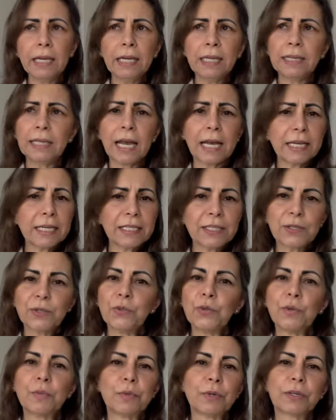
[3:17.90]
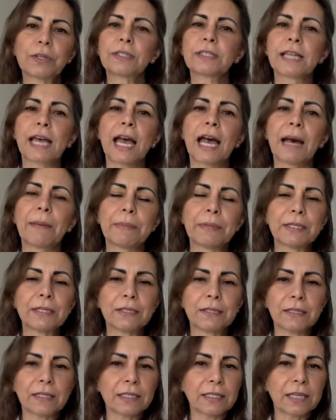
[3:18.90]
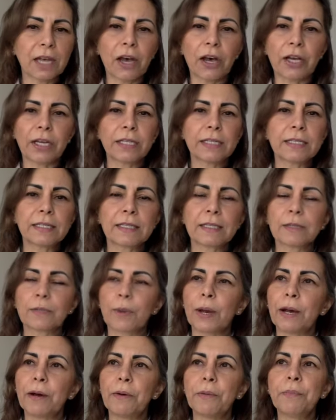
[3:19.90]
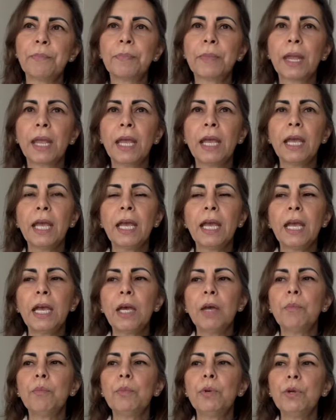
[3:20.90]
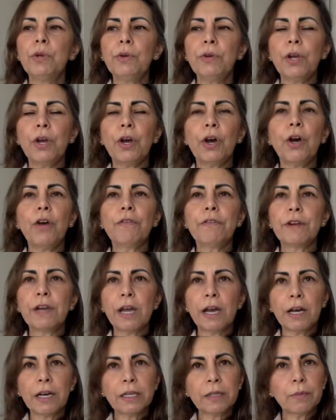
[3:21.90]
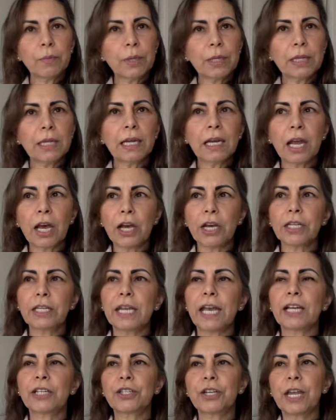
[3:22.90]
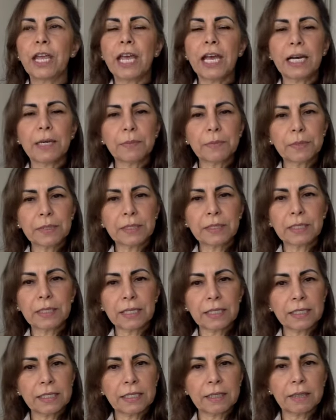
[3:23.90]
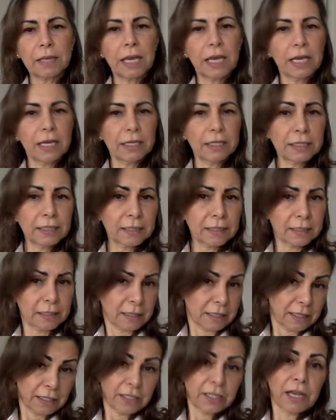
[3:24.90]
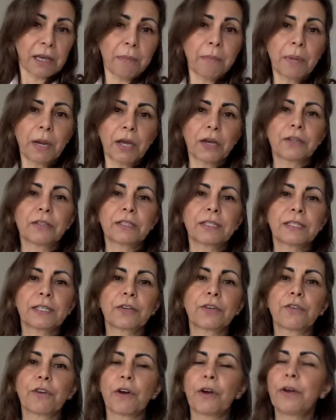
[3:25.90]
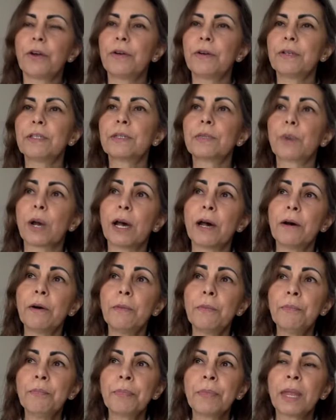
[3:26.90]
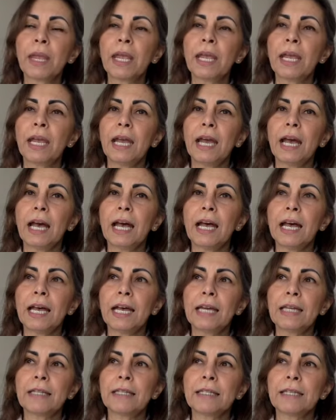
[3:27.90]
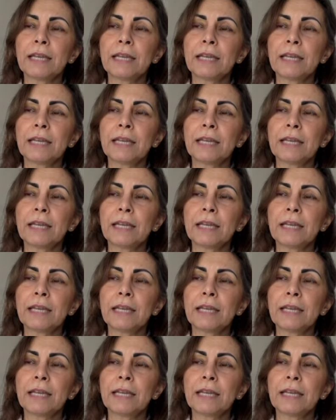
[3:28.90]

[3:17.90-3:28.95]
That is normal because that happens to the tides as well. Moon overnight with the light actually helps certain plants grow as well, and